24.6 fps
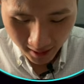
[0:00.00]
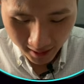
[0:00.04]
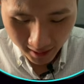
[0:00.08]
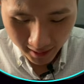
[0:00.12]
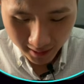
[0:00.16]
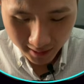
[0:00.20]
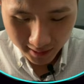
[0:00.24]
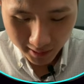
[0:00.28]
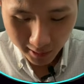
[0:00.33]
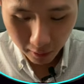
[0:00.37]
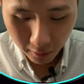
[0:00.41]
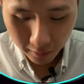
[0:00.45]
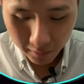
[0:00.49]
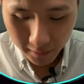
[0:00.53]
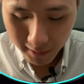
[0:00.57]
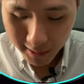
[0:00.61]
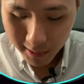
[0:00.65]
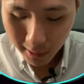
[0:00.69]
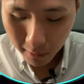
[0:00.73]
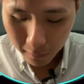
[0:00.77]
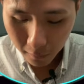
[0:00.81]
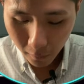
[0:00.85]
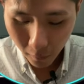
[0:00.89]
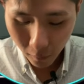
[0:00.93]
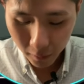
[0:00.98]
So first
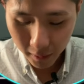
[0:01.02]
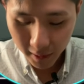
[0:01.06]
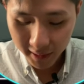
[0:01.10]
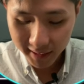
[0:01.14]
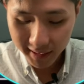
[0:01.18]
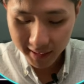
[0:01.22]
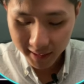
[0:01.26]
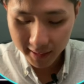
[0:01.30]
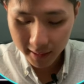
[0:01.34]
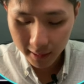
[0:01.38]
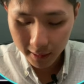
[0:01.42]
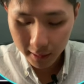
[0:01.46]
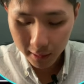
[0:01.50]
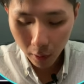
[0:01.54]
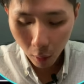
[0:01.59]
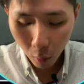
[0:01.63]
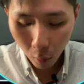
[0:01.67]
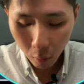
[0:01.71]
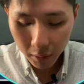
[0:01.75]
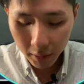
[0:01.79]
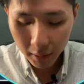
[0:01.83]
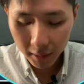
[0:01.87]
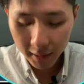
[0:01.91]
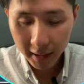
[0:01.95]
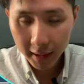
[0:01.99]
of all is the
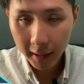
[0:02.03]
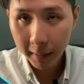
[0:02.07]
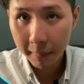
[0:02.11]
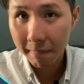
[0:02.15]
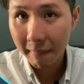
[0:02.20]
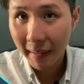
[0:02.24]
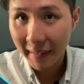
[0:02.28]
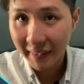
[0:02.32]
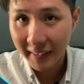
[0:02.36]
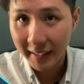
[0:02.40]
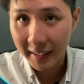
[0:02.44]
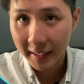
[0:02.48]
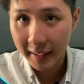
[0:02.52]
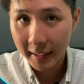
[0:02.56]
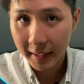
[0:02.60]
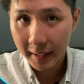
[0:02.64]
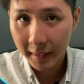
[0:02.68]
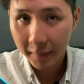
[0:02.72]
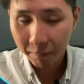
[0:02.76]
totaling method.